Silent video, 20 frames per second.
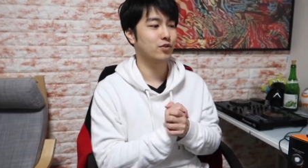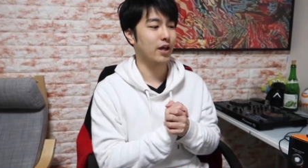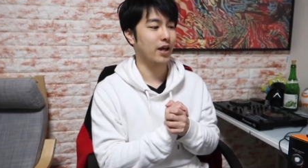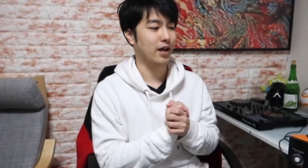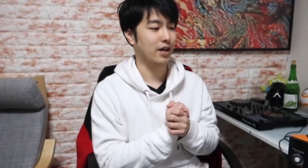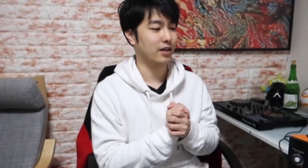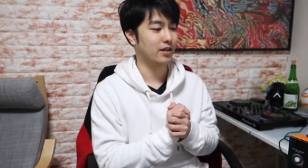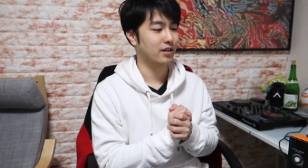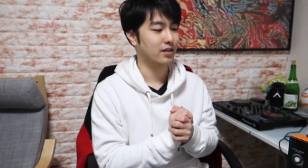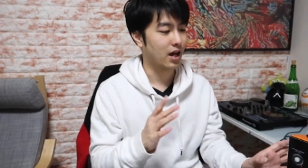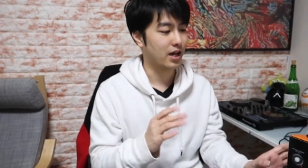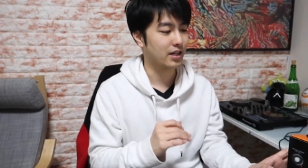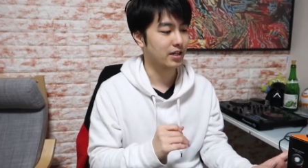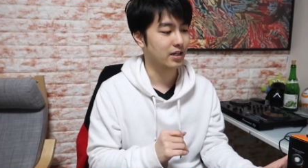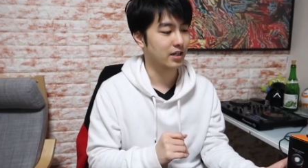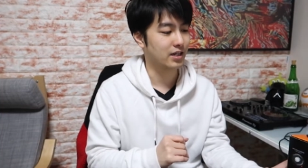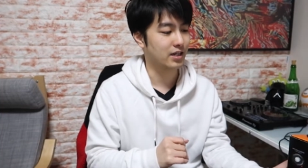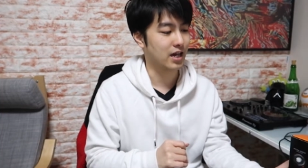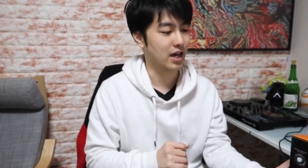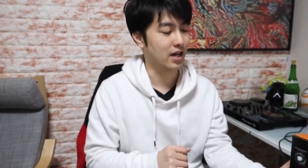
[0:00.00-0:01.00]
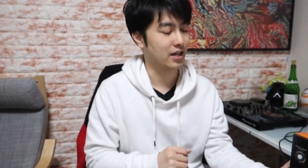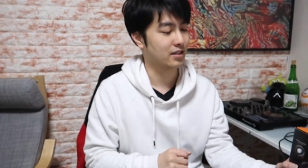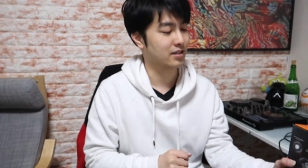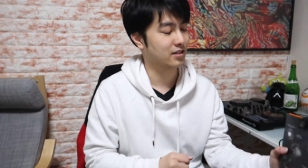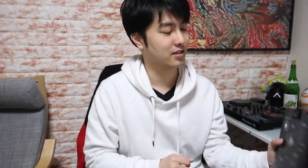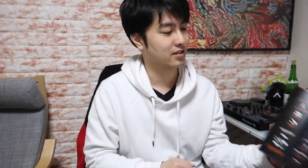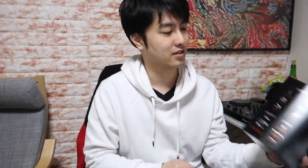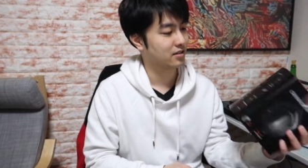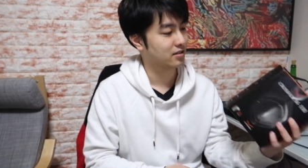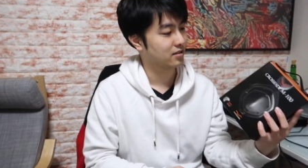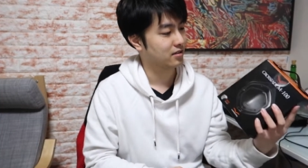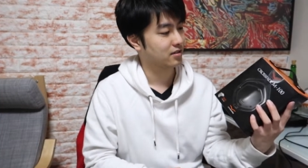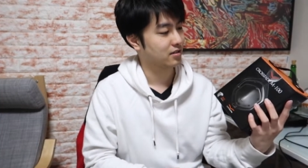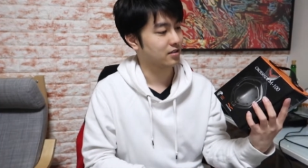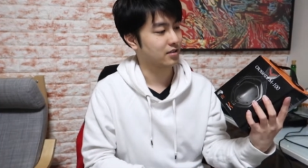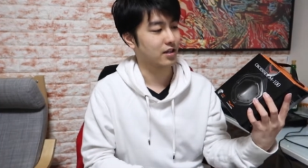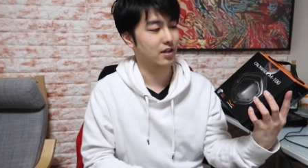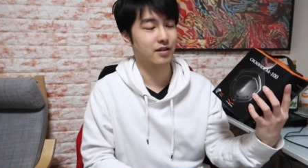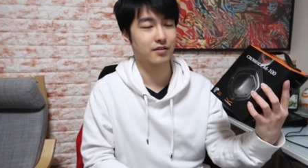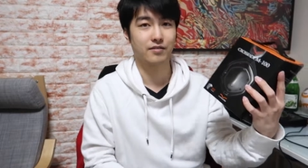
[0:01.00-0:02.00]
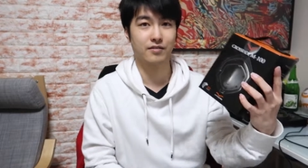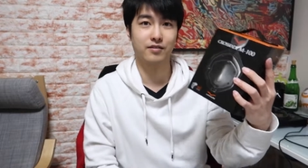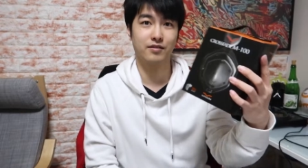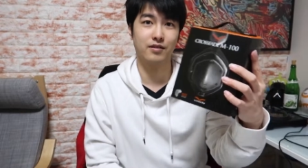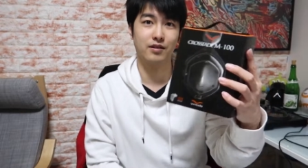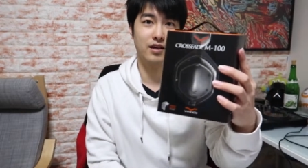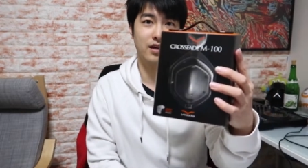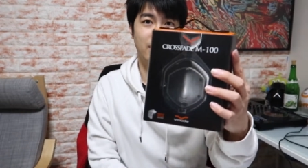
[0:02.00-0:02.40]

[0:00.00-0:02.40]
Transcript: today I get this,